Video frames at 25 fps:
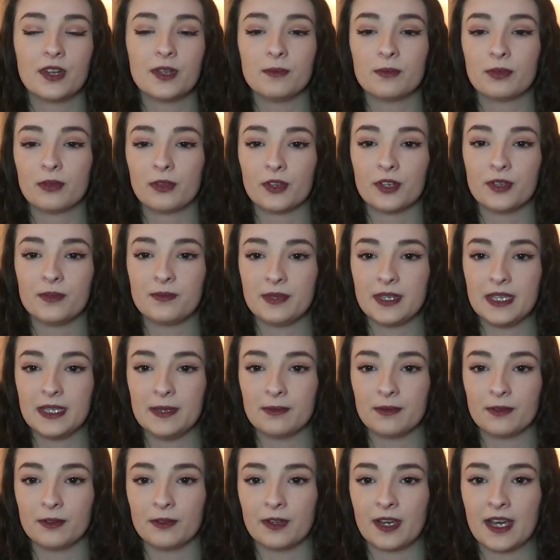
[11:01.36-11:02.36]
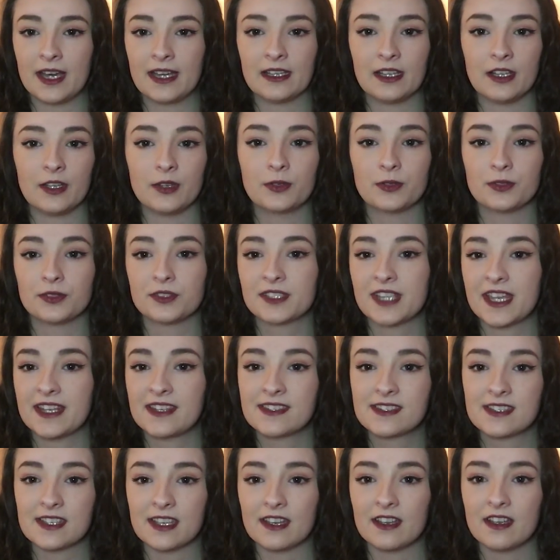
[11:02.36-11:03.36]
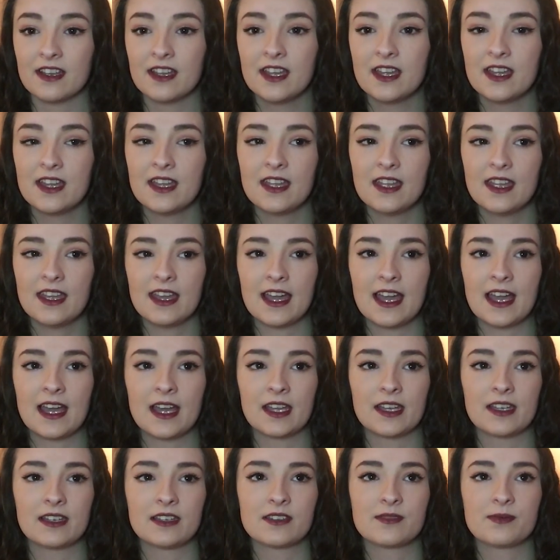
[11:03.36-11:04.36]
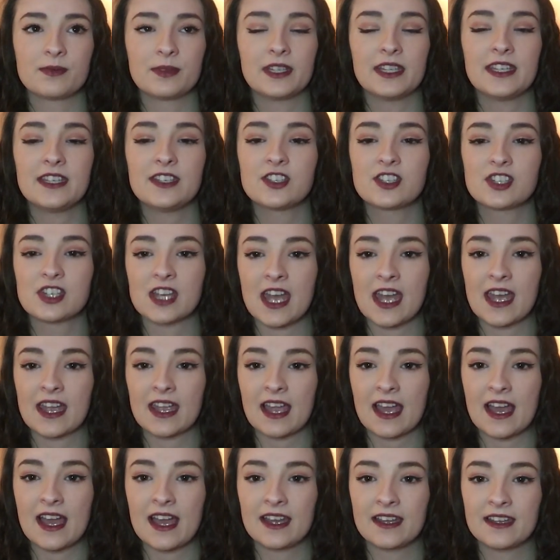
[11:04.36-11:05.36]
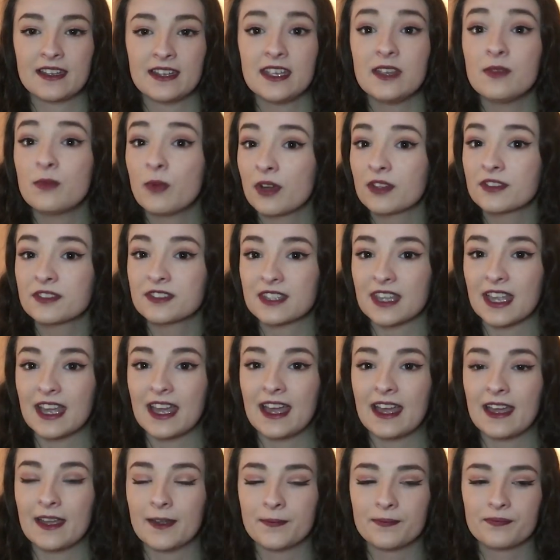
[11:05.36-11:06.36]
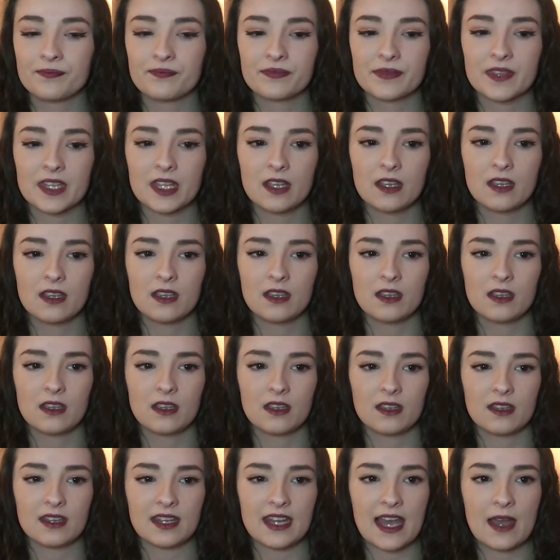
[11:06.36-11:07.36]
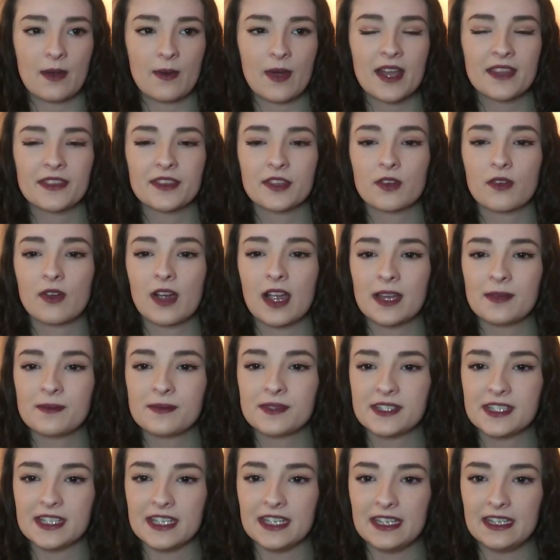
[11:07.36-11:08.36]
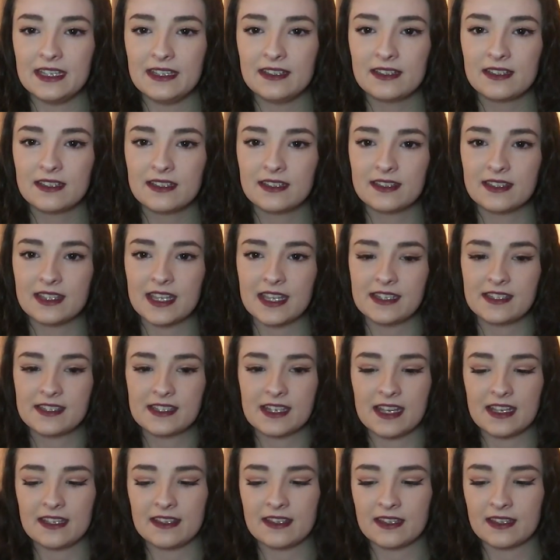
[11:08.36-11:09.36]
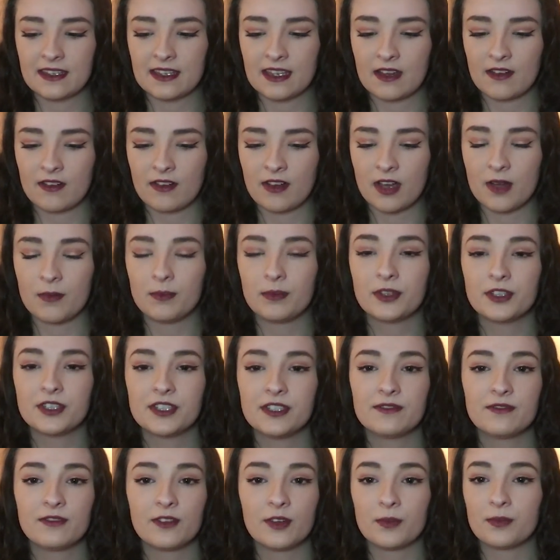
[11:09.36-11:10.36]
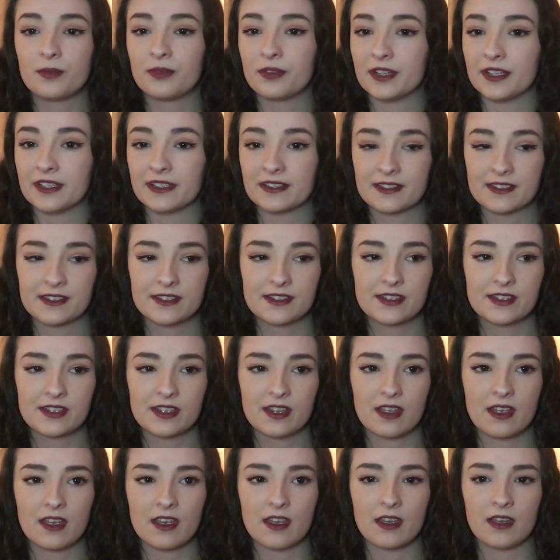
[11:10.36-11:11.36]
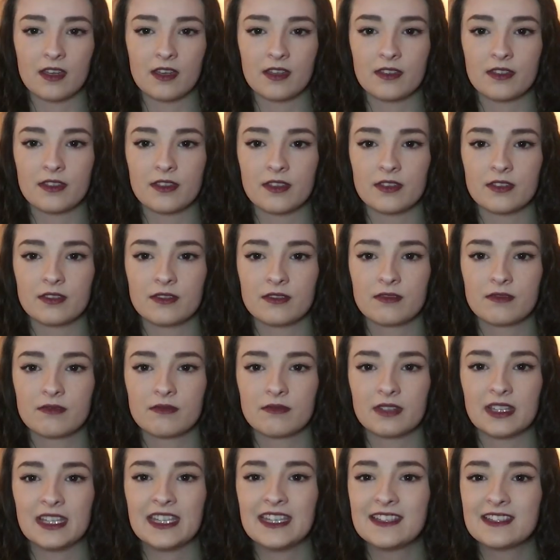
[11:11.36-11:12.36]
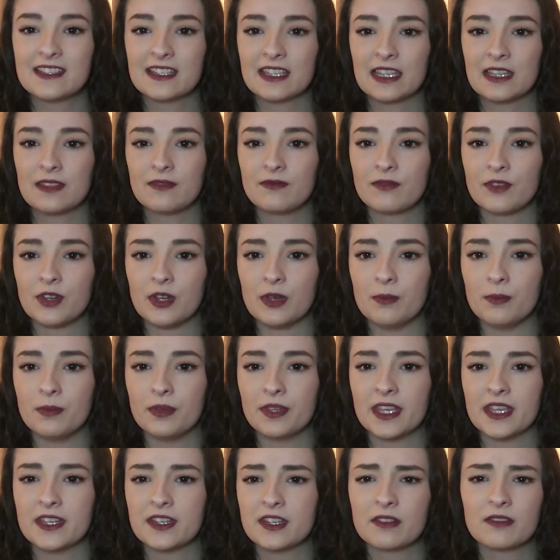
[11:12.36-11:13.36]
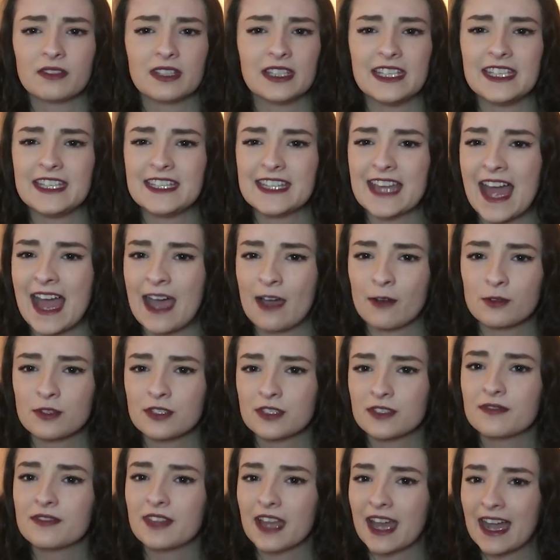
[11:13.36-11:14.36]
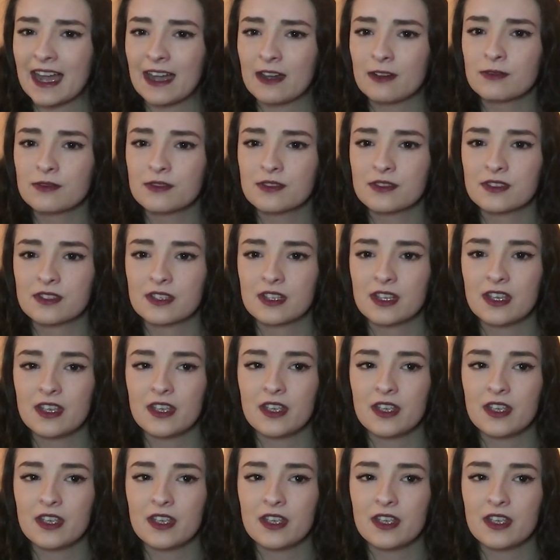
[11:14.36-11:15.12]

unemployed people at a local centre, and police check, and he was there. Now, at the crime scene, they say that there are bloody footprints that lead to the living room, but they don't lead out of the house.